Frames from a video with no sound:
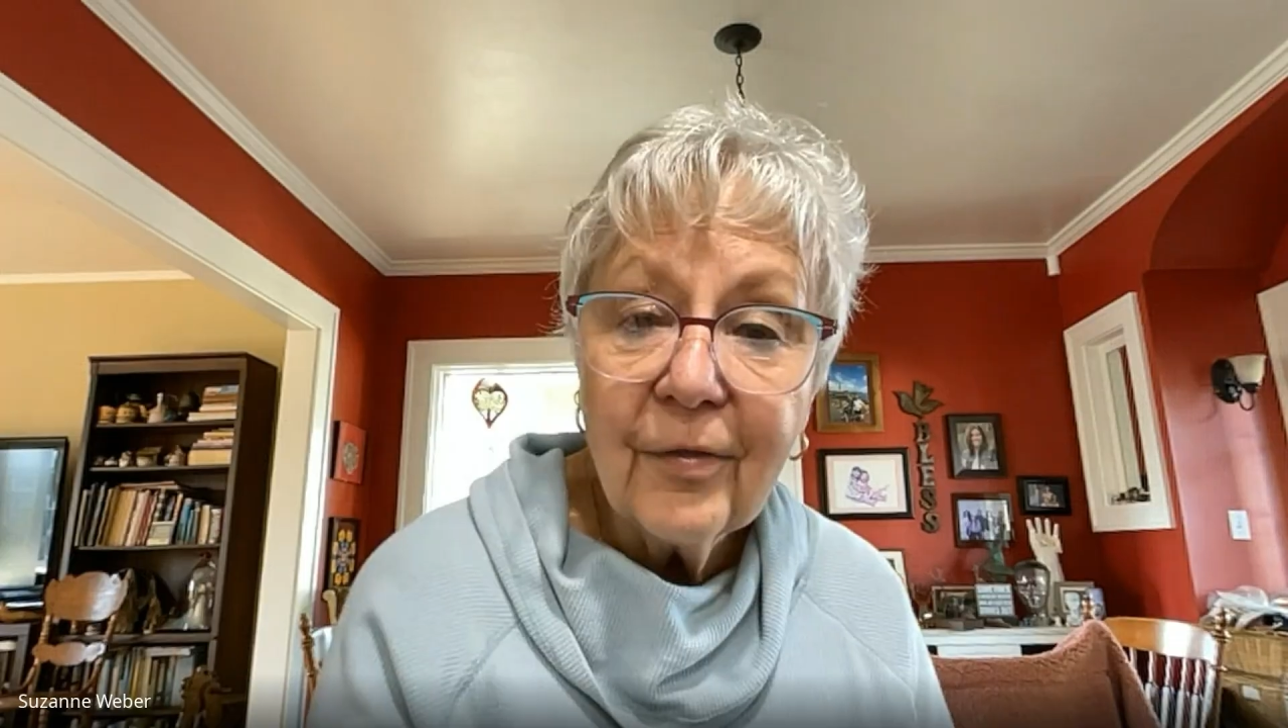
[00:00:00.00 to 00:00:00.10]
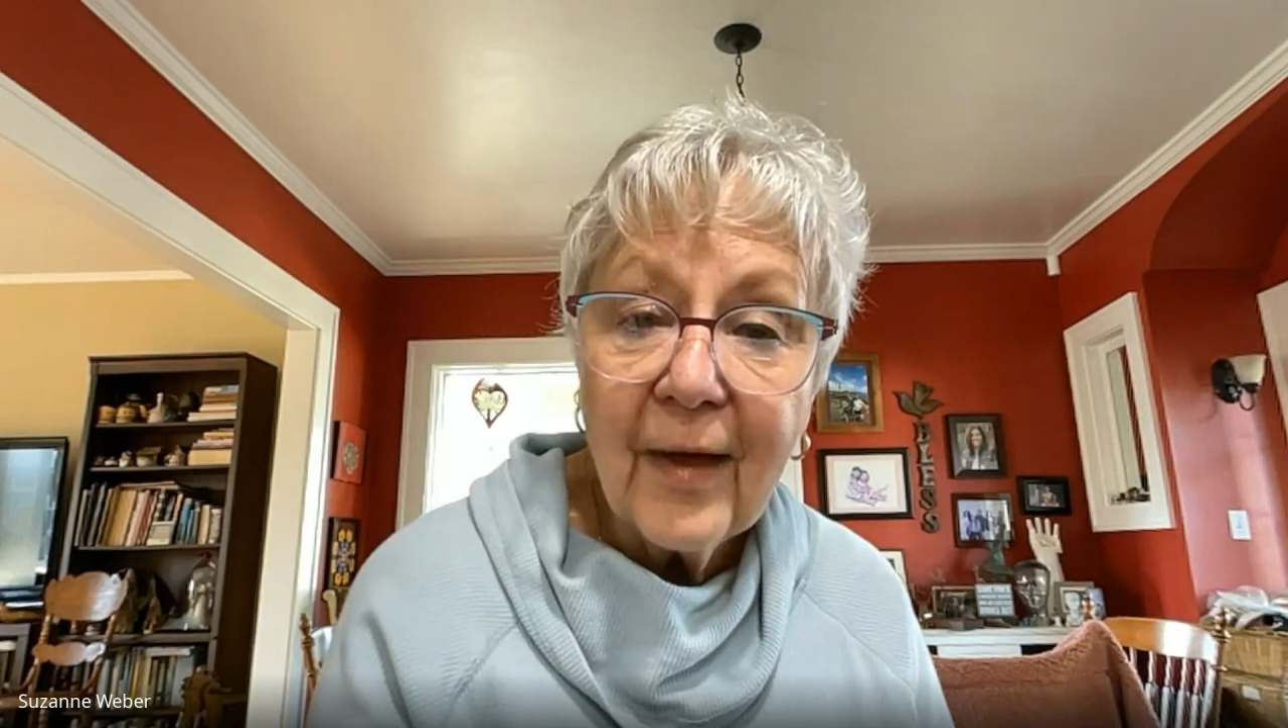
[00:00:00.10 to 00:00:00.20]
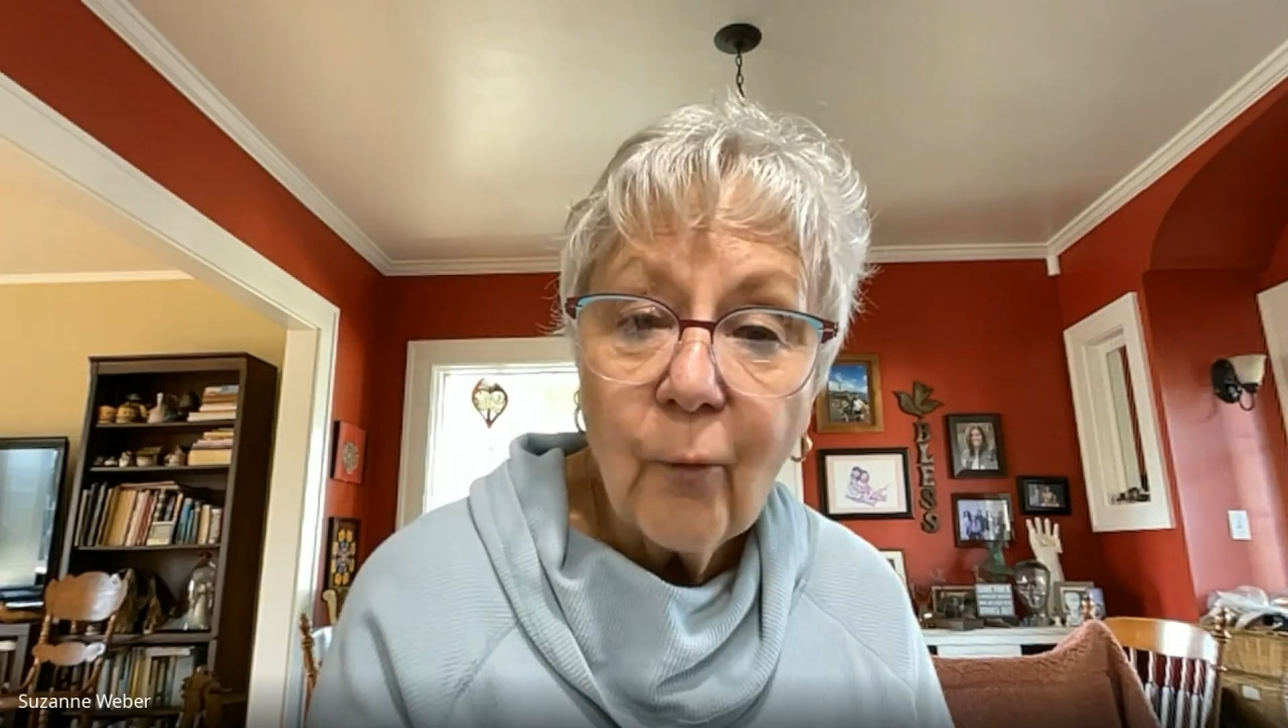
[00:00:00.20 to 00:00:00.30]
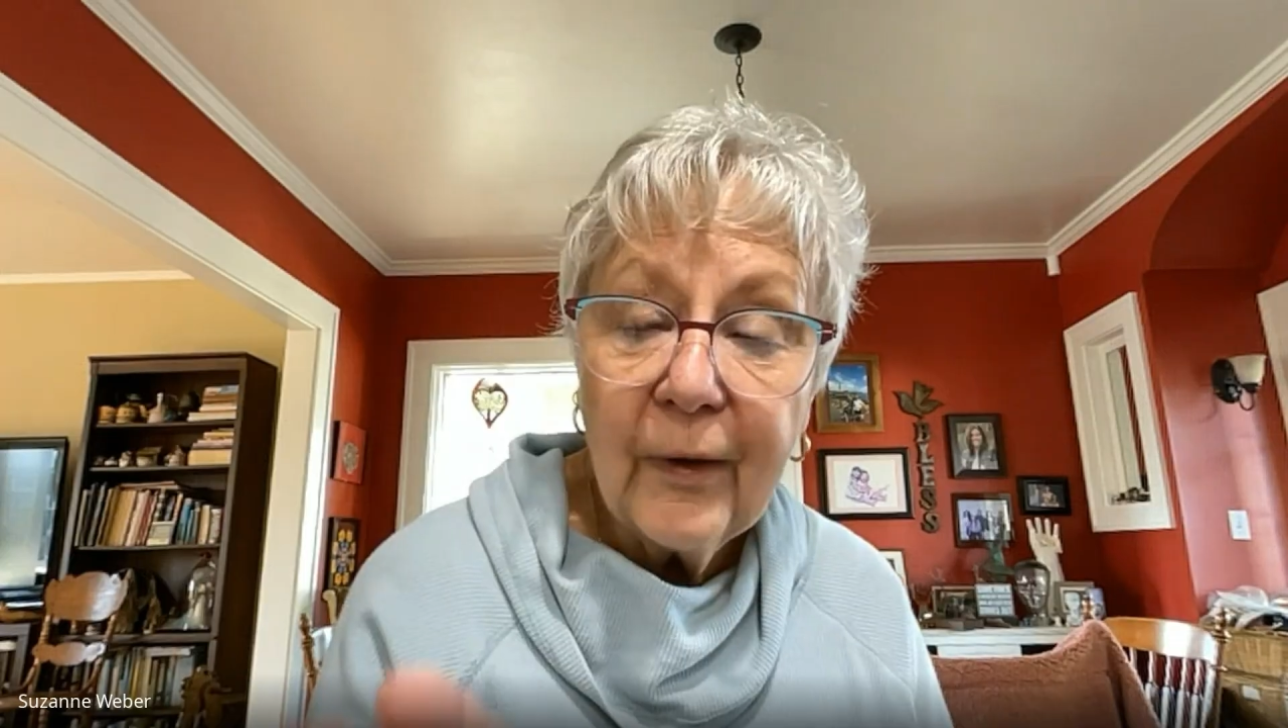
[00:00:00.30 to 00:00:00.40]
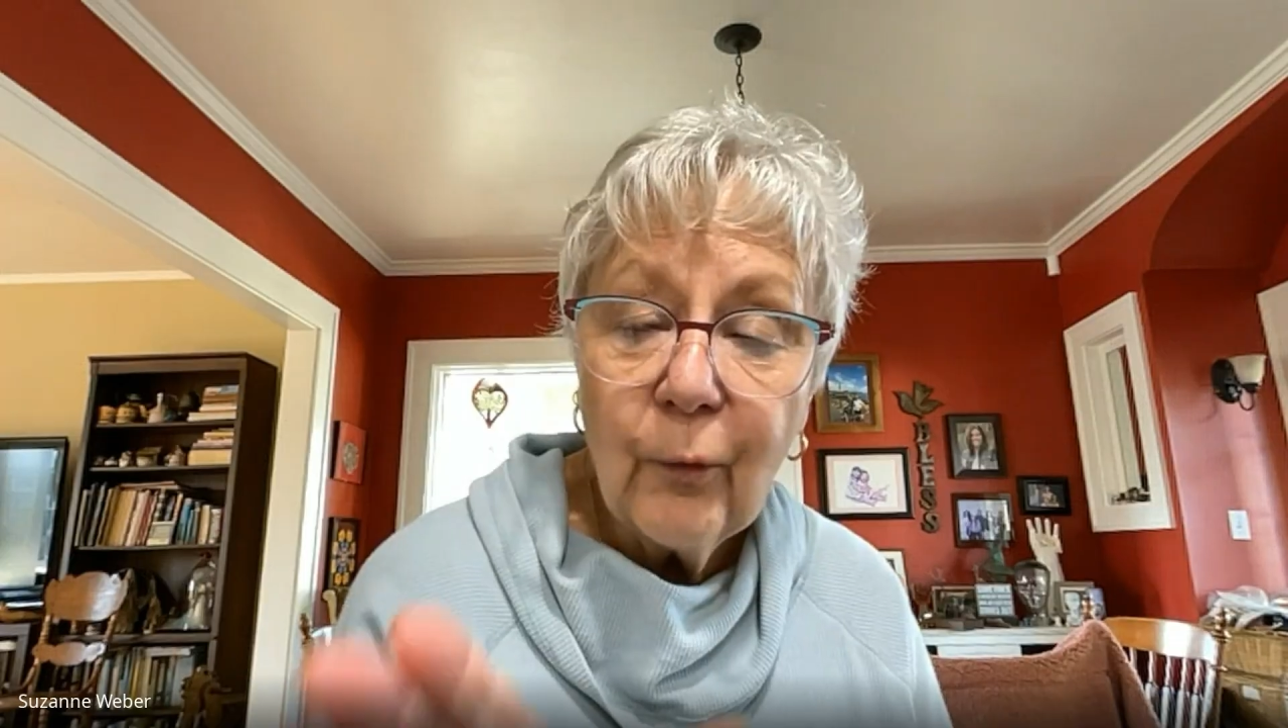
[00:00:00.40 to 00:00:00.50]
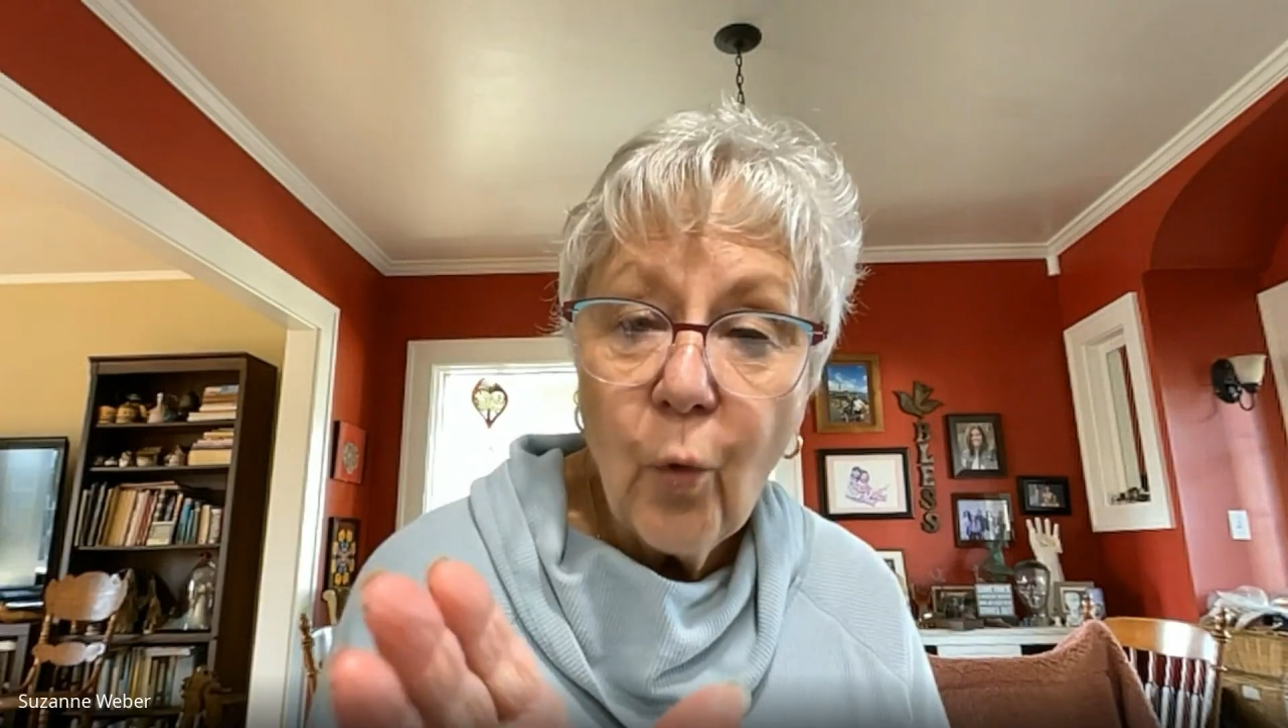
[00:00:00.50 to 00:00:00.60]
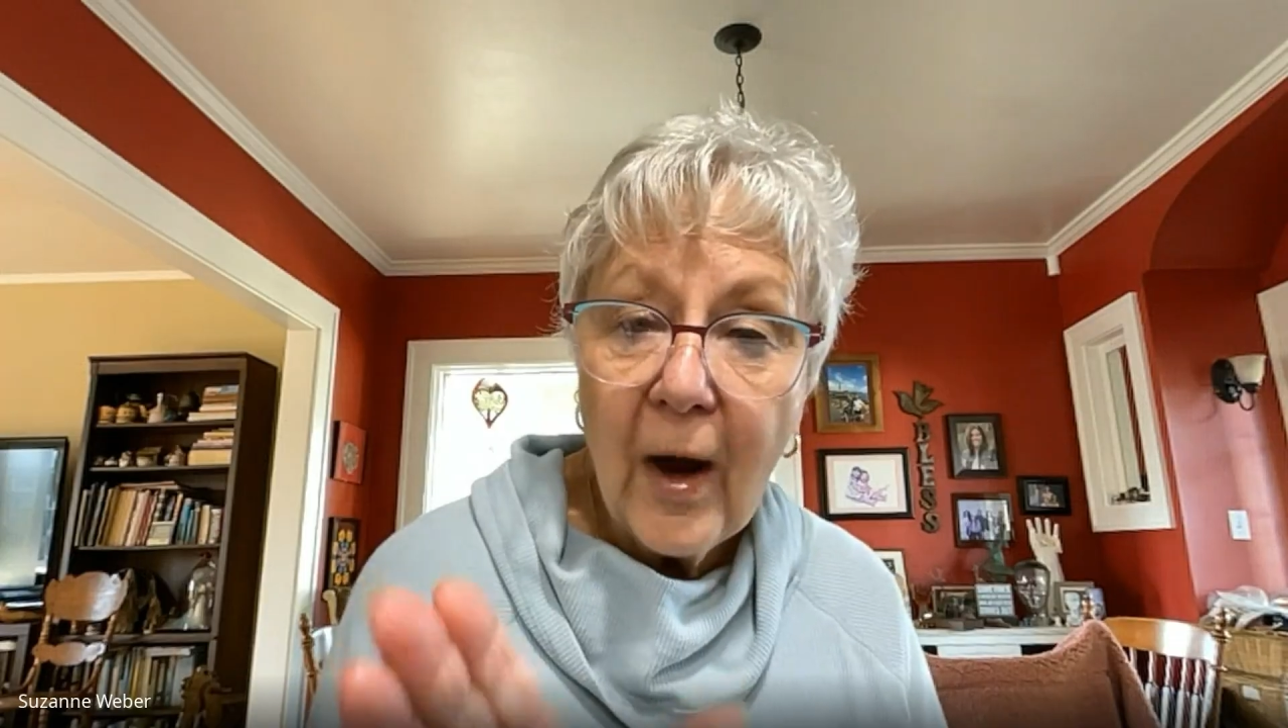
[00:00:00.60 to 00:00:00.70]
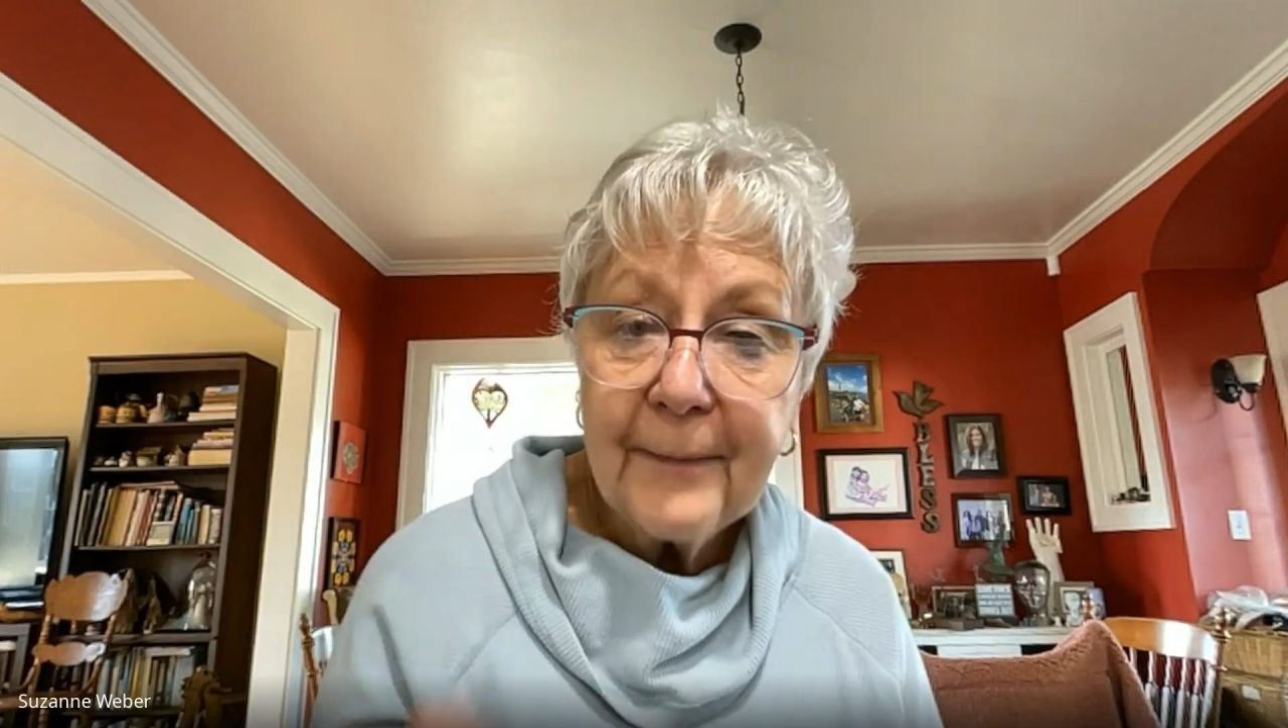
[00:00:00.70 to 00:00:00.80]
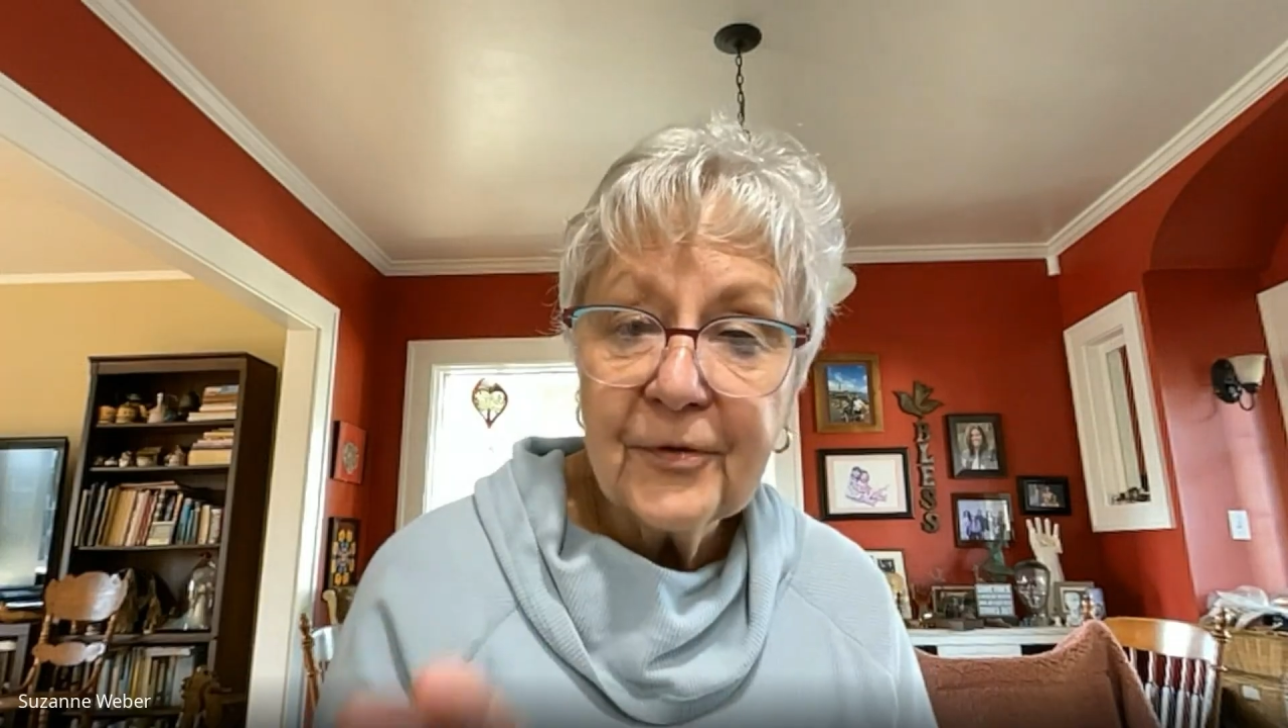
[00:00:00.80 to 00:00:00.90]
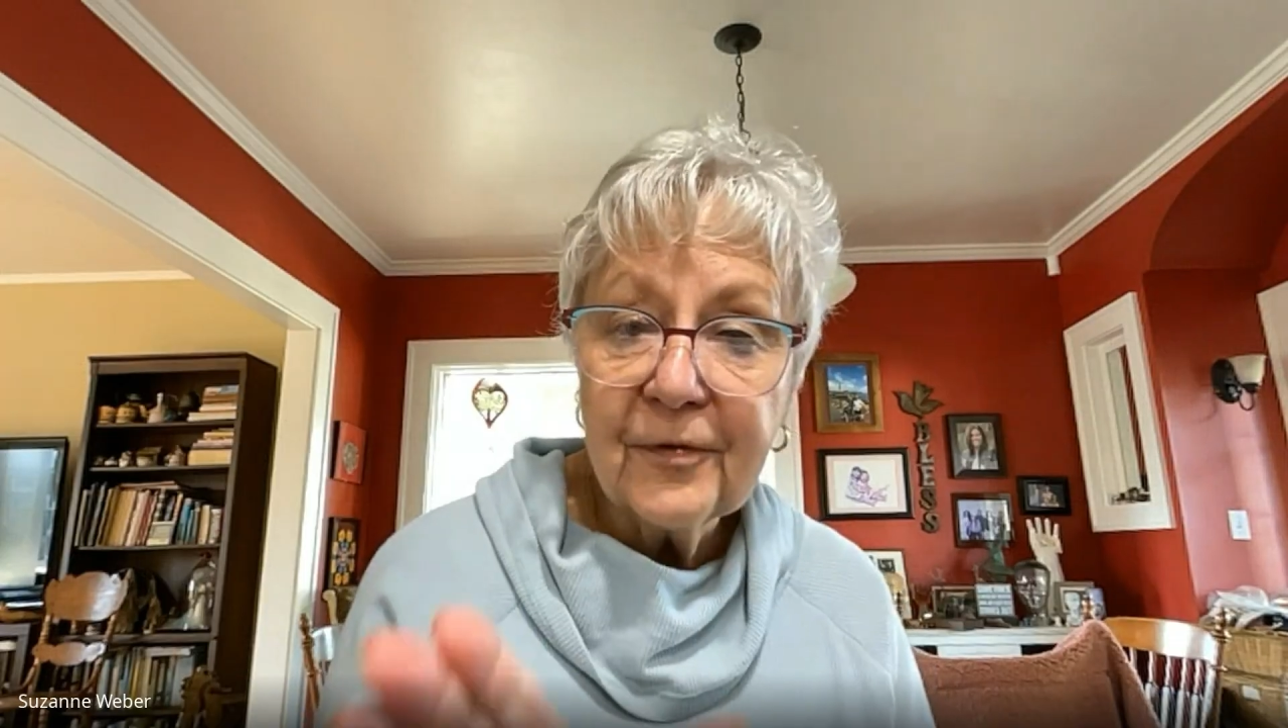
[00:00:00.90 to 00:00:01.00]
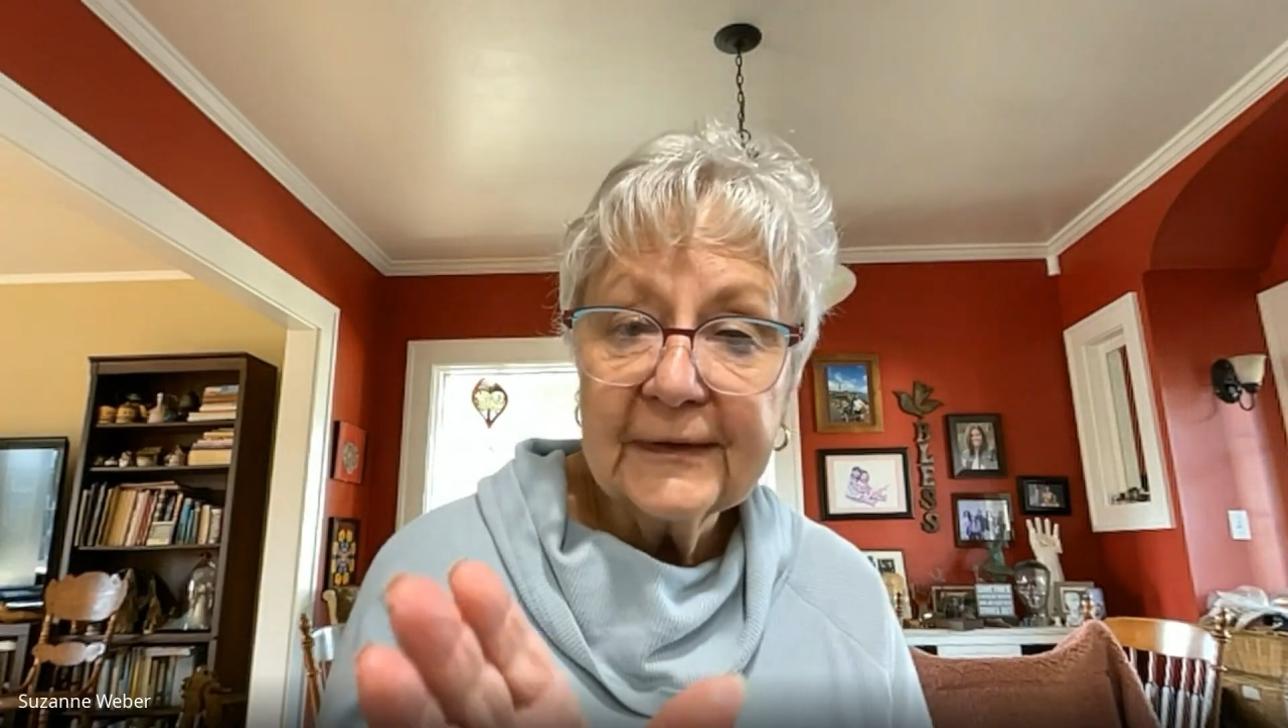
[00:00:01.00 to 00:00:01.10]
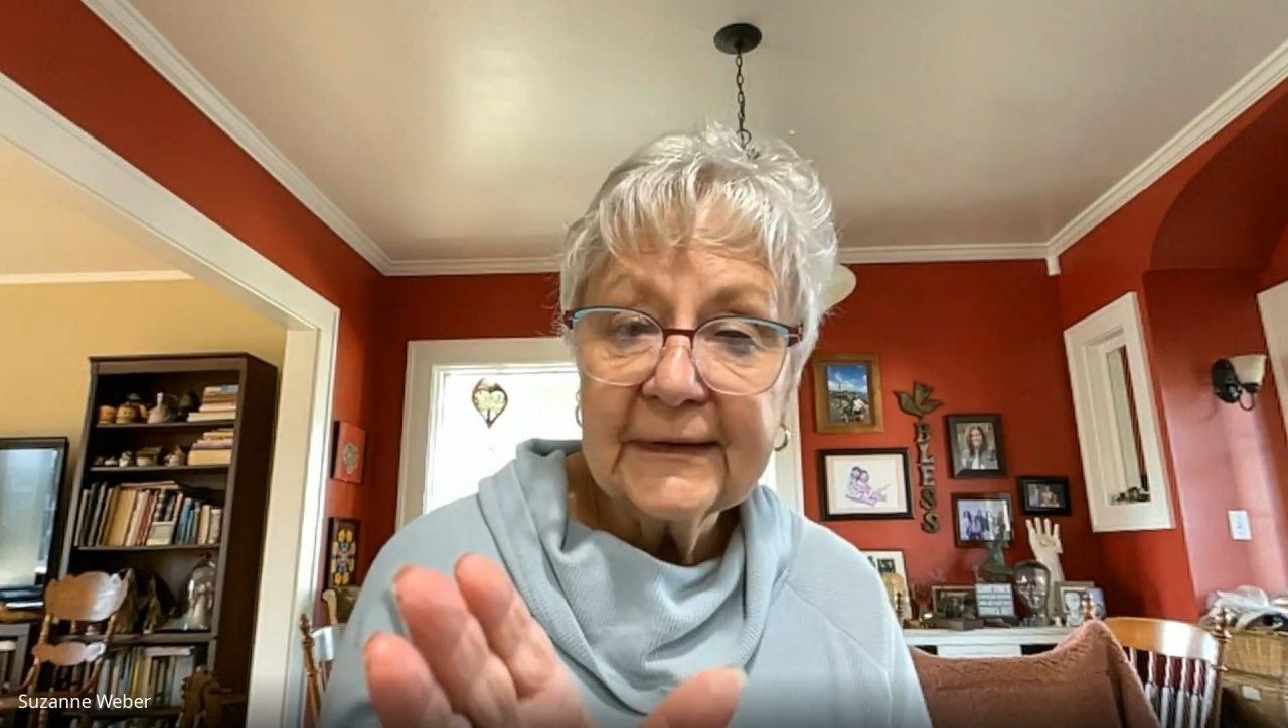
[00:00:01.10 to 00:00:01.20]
that we wiped the